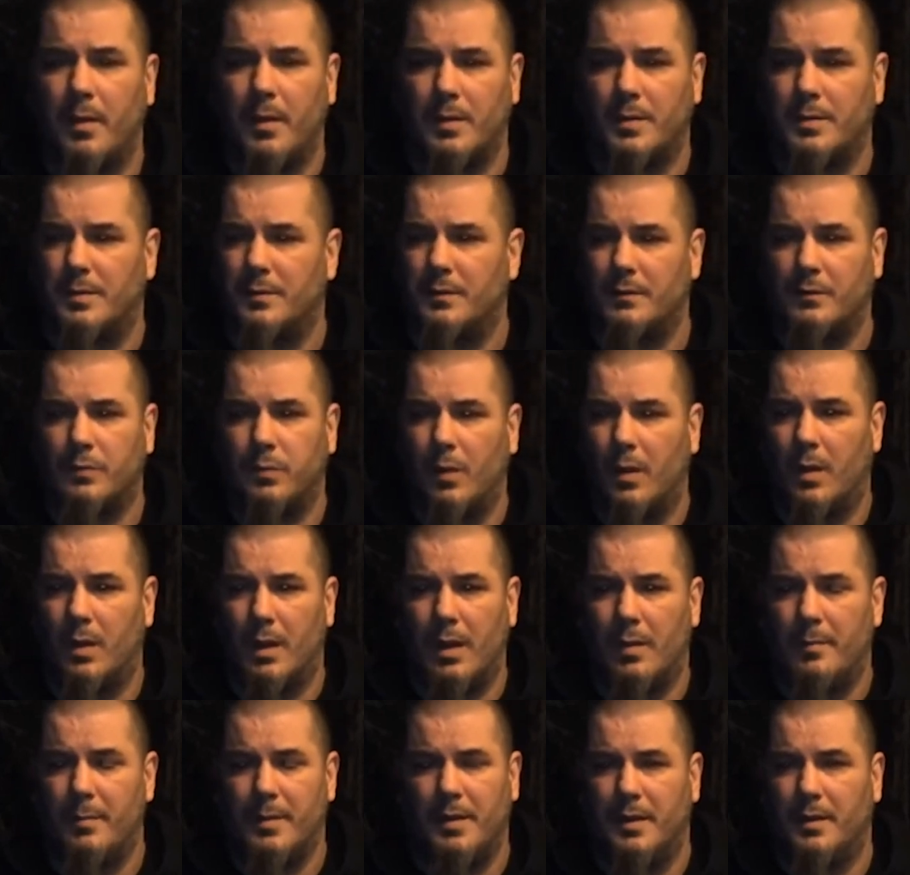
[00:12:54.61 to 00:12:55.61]
I just
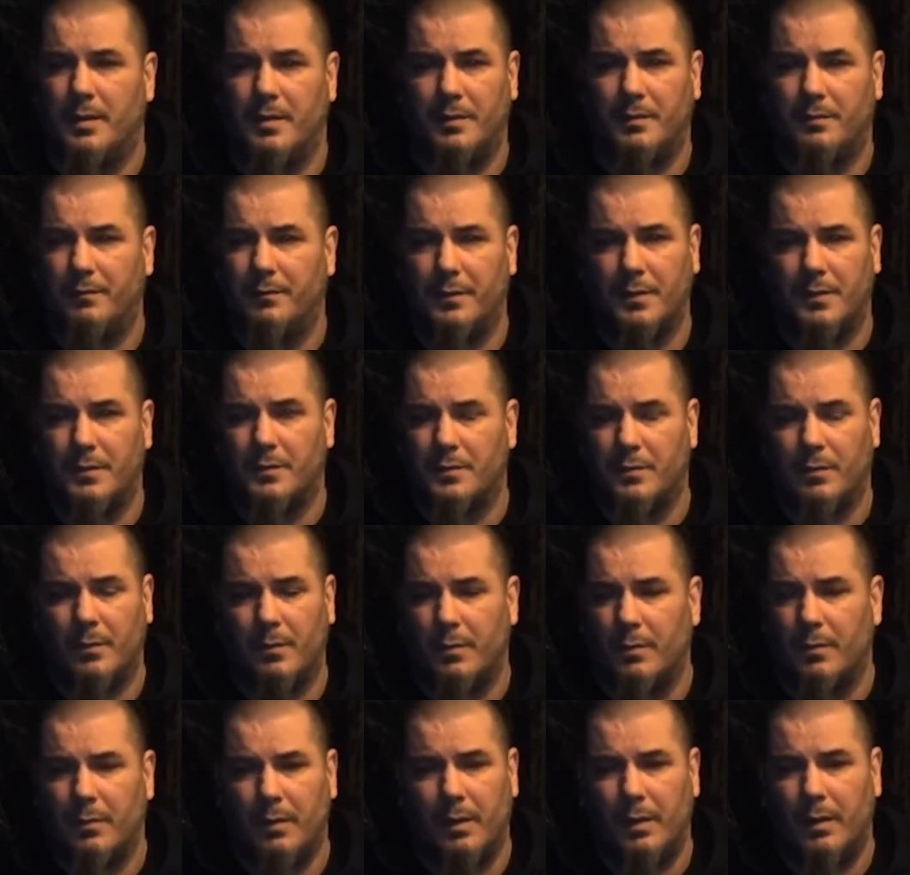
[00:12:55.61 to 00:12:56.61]
I'm an
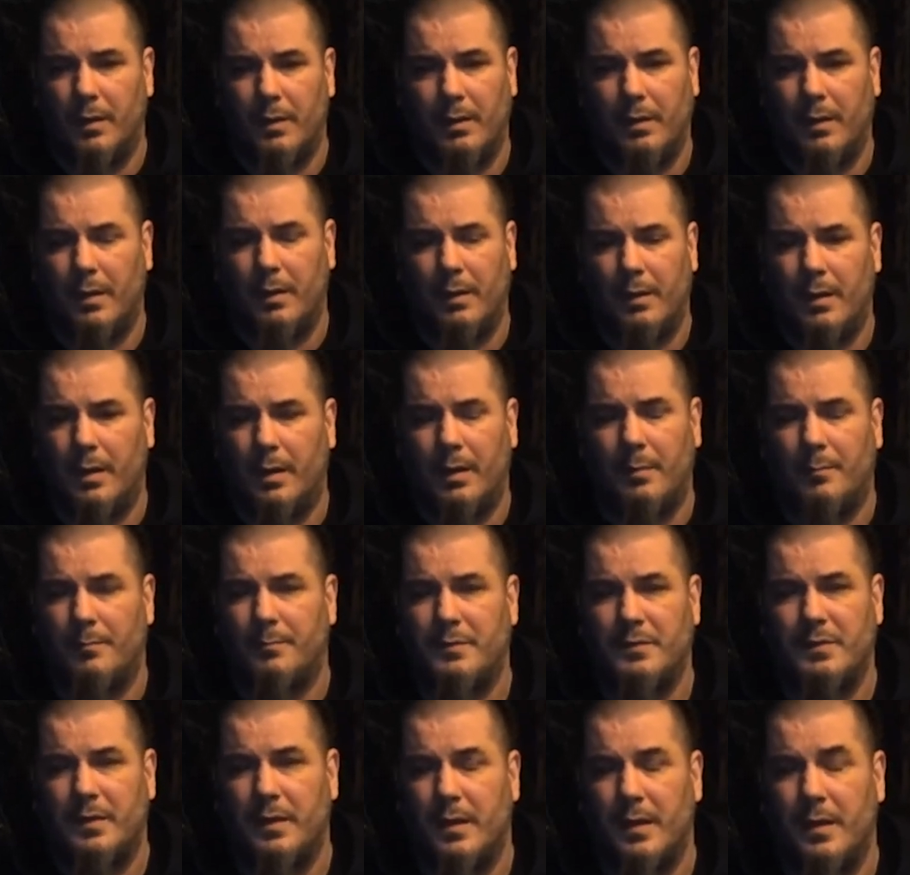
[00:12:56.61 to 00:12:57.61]
individual, and and
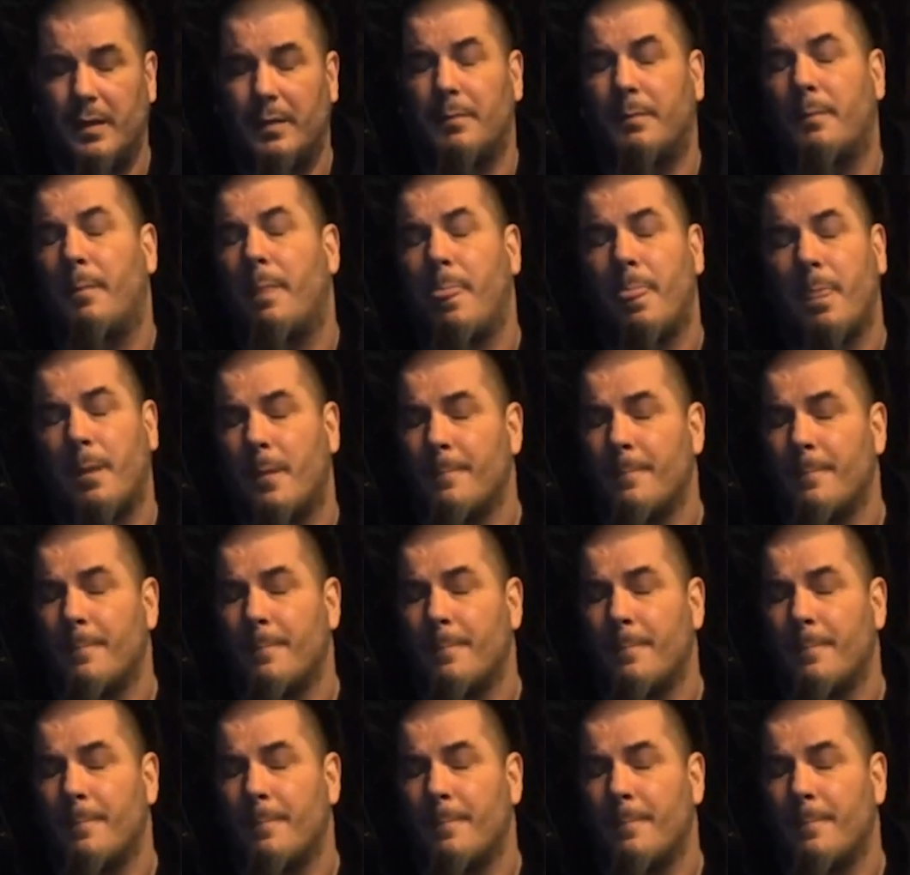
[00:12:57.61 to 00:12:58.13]
I'm and